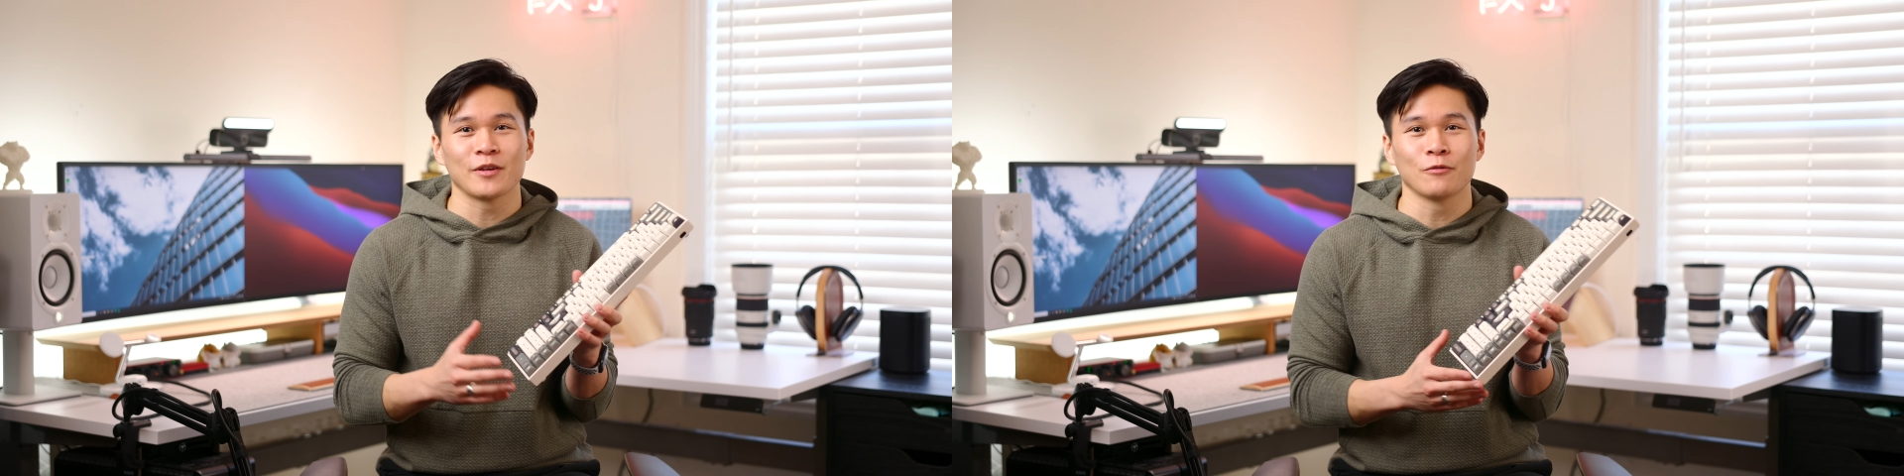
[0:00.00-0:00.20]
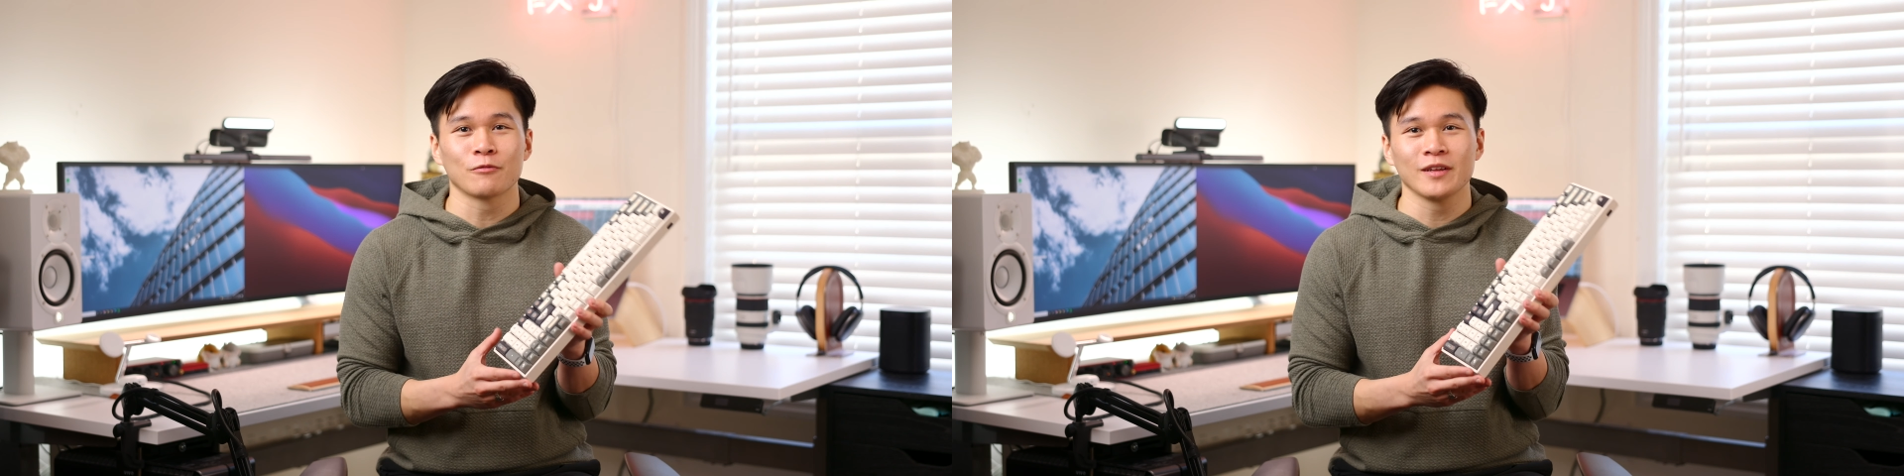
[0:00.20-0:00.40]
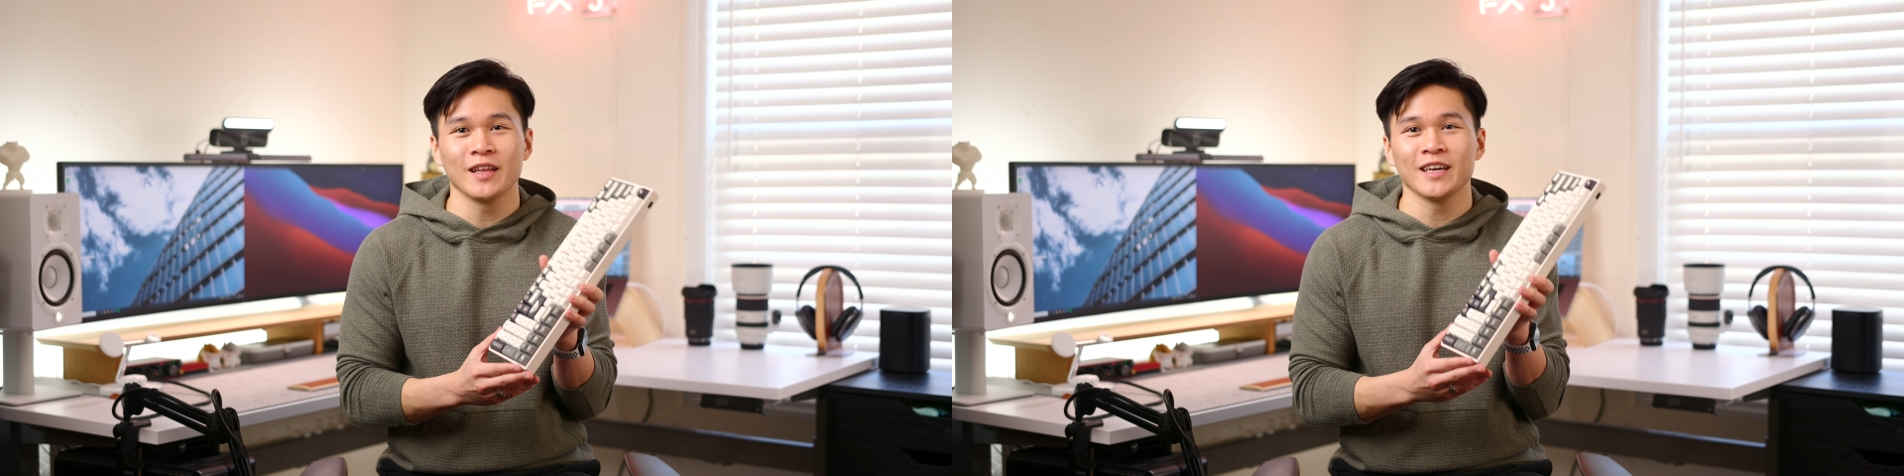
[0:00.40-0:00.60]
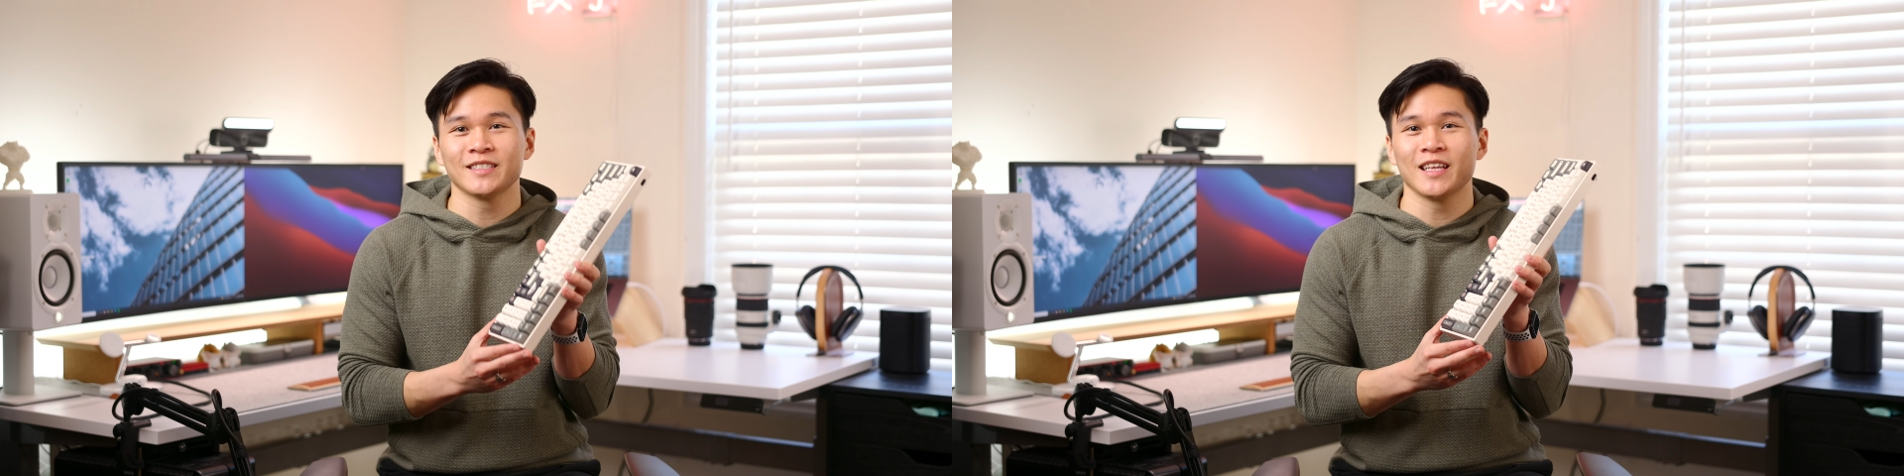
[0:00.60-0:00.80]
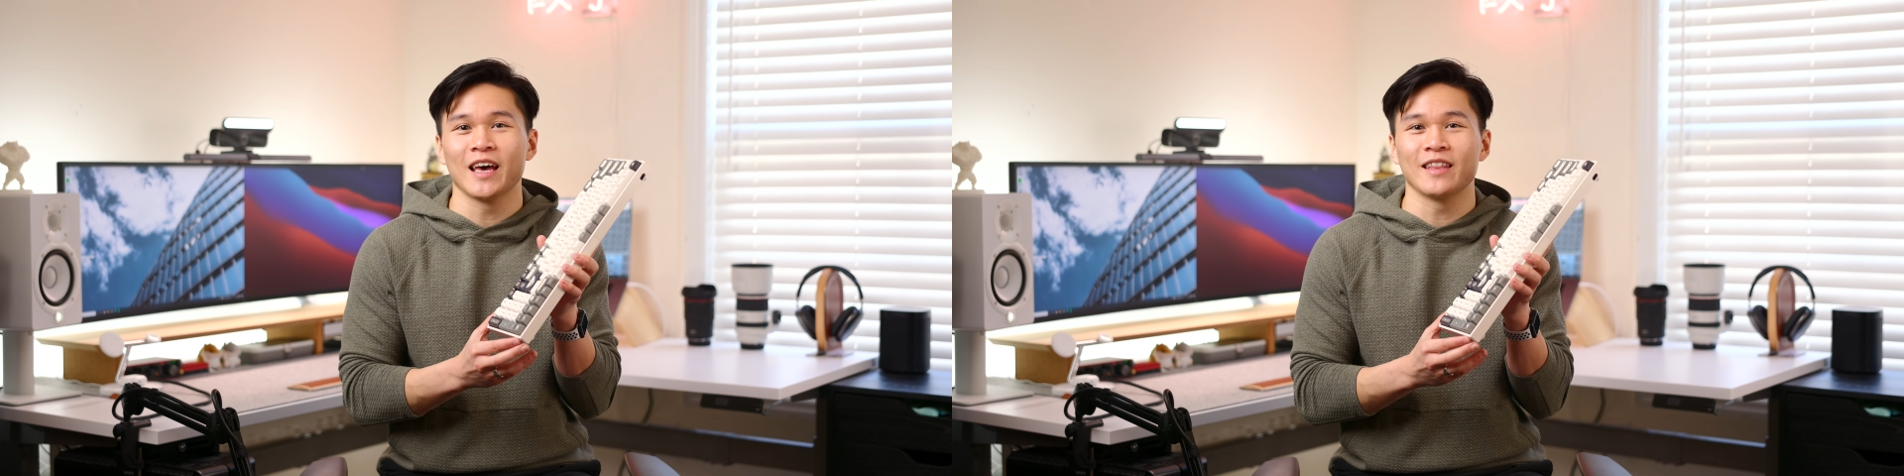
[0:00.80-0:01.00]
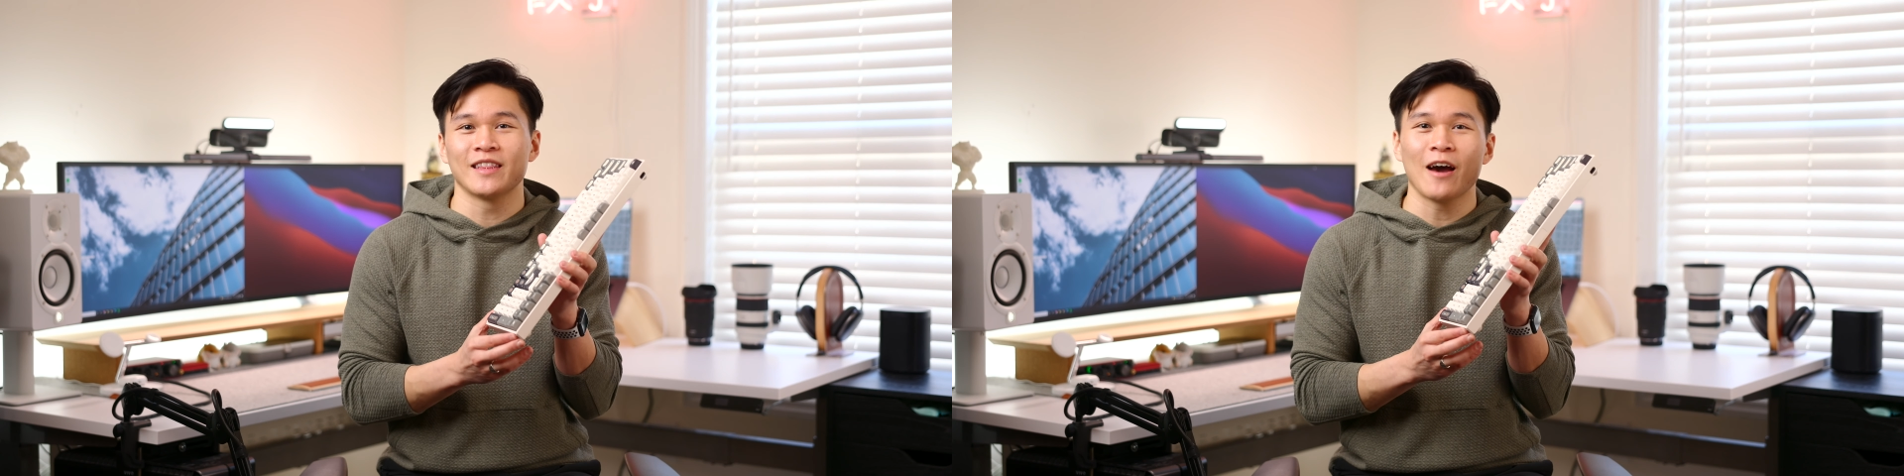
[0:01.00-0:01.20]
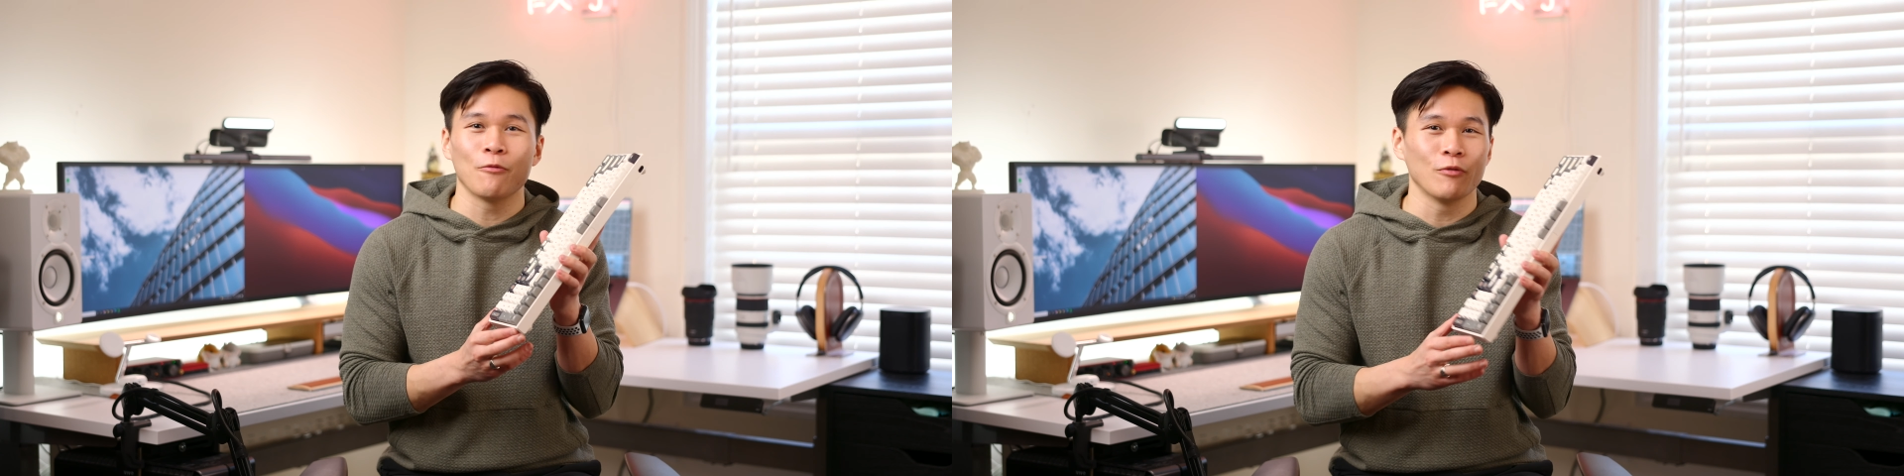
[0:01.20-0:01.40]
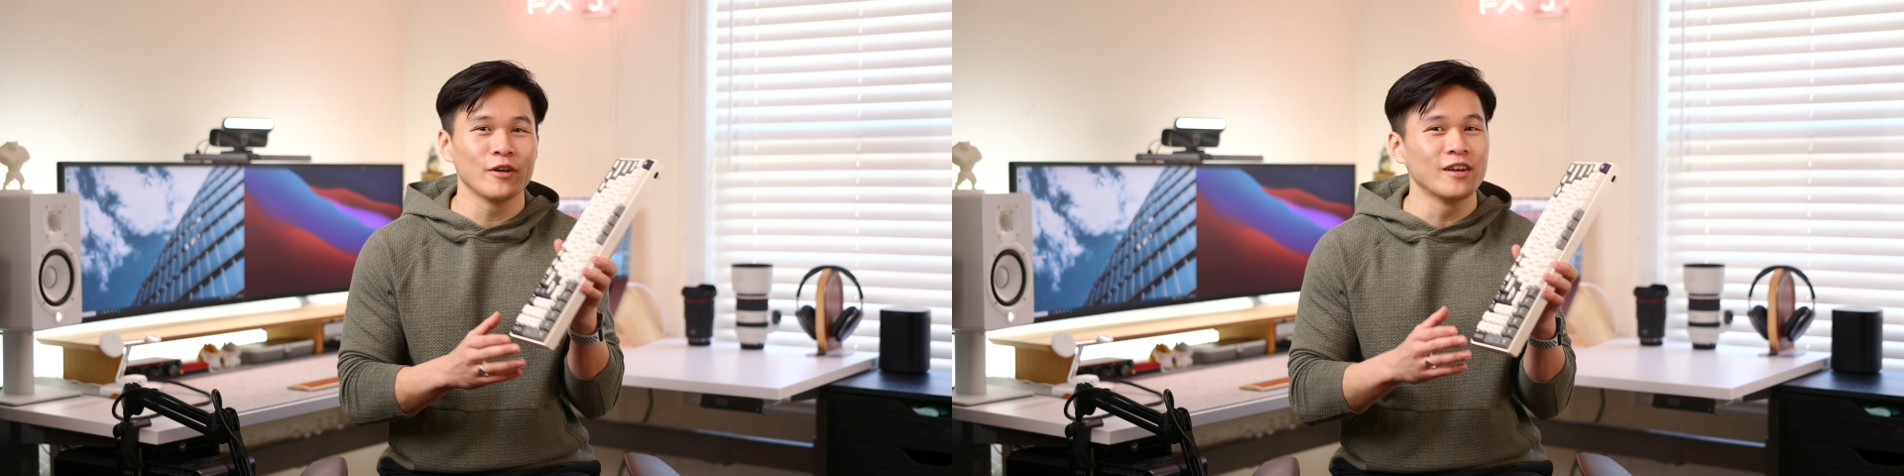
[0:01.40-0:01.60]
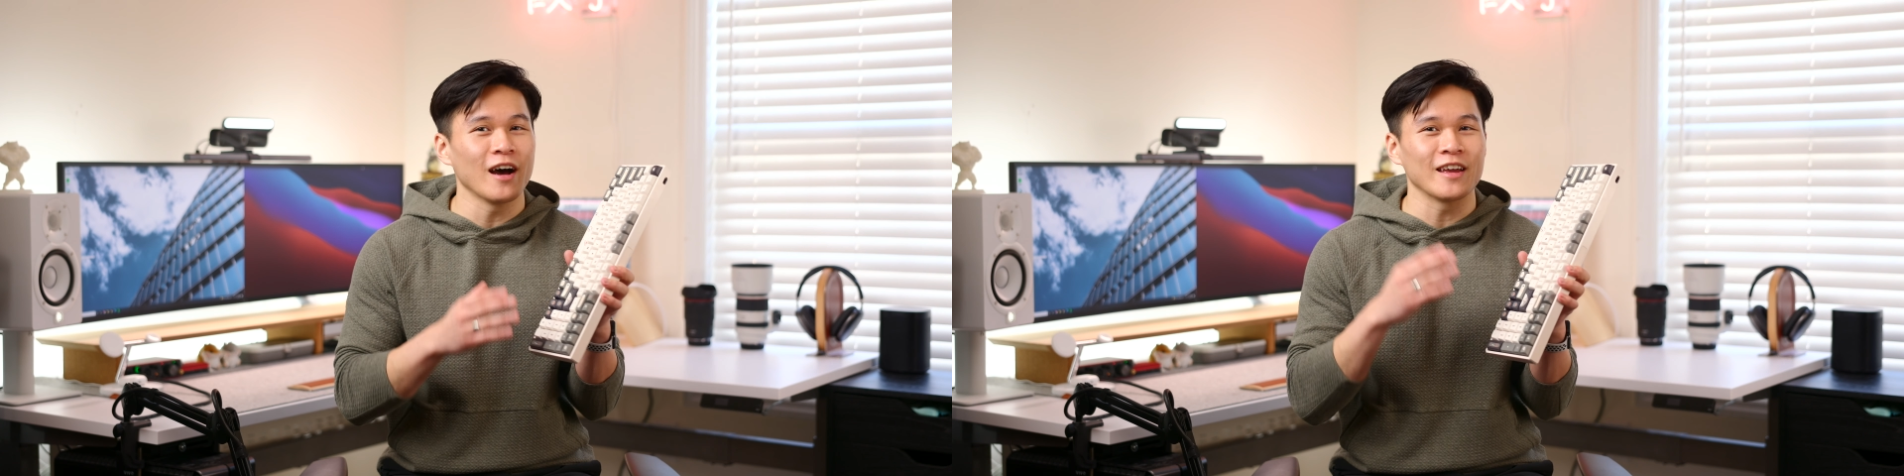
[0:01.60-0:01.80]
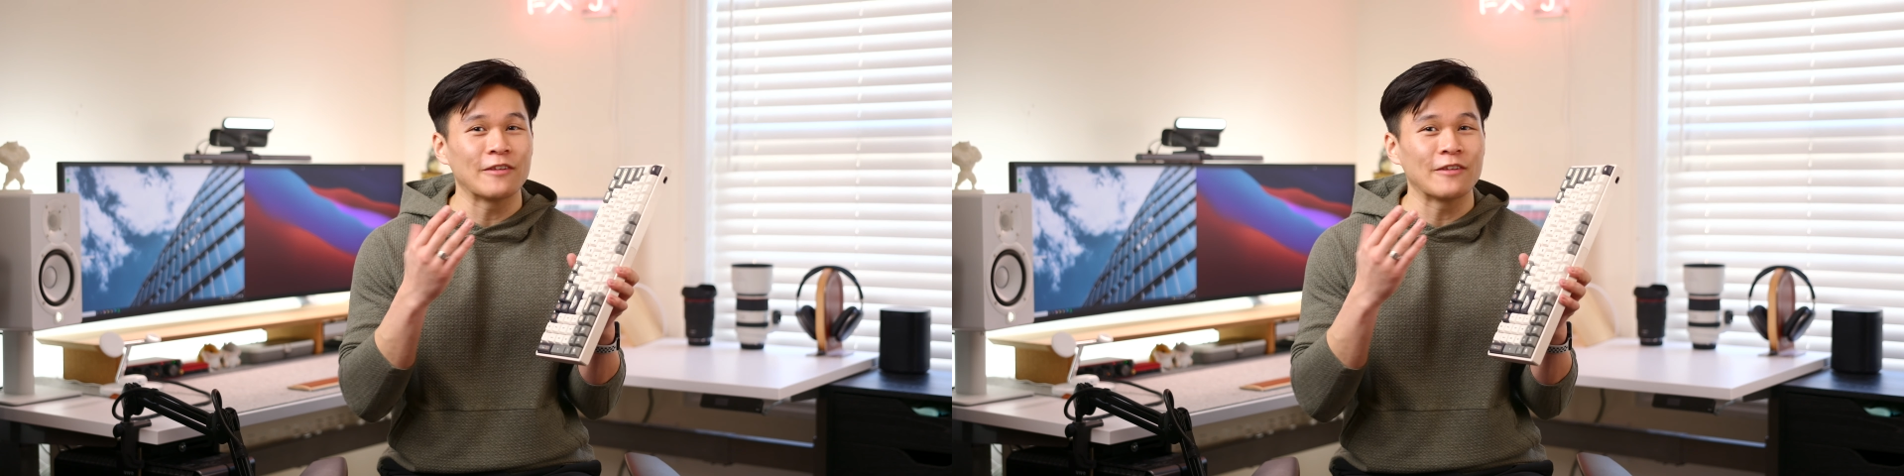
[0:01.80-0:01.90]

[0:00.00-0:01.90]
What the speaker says: you'll realize that that would not